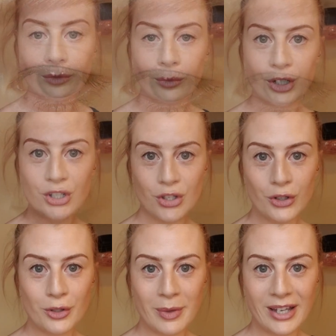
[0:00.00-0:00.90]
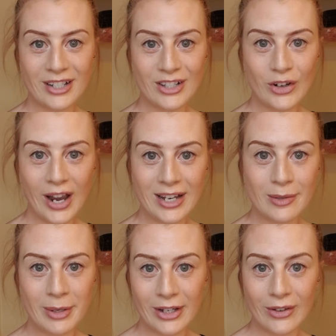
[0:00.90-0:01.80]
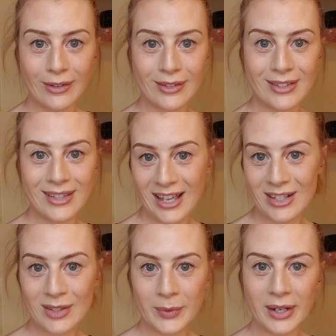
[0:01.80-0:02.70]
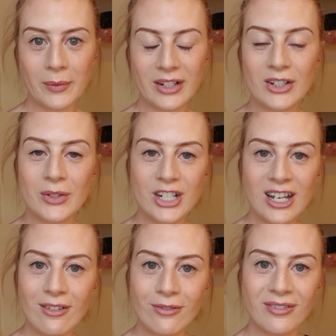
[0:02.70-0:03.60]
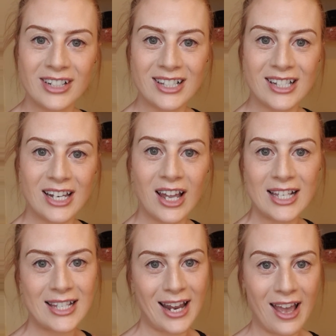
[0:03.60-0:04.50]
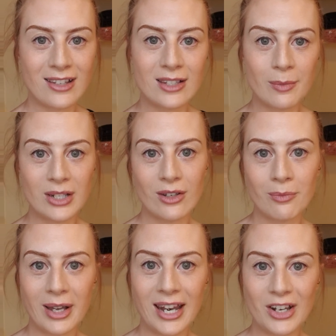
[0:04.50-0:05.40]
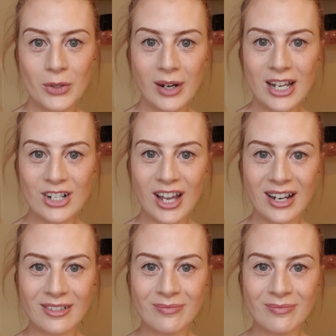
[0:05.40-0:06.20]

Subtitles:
Which suits me just great because that's what I wanted to achieve, just a nice enhancement of my natural lash line.